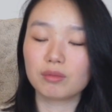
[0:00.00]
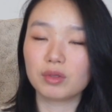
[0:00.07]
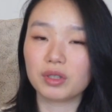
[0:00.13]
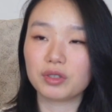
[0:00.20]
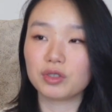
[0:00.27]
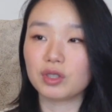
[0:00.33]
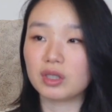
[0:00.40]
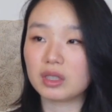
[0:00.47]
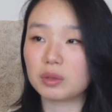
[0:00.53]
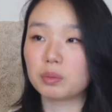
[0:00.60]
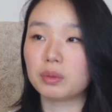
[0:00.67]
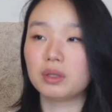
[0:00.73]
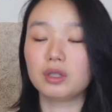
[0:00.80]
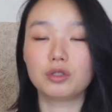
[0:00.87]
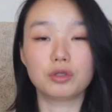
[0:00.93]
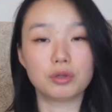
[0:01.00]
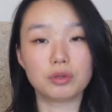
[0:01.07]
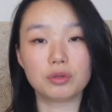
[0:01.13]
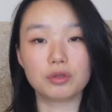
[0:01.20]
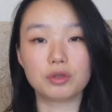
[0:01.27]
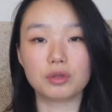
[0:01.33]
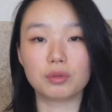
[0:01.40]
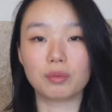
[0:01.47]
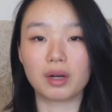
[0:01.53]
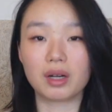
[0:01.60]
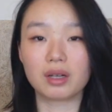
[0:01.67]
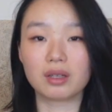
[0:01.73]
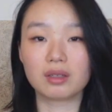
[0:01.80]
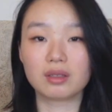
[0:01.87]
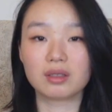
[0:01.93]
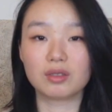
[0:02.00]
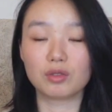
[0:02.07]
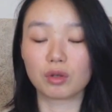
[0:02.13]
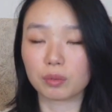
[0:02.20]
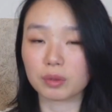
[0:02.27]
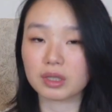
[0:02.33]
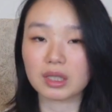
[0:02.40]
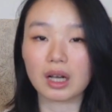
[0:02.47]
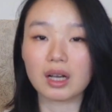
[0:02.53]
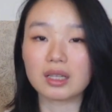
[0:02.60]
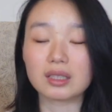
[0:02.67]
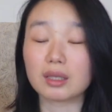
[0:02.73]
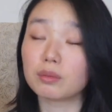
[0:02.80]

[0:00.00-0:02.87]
which is pretty true to my normal size.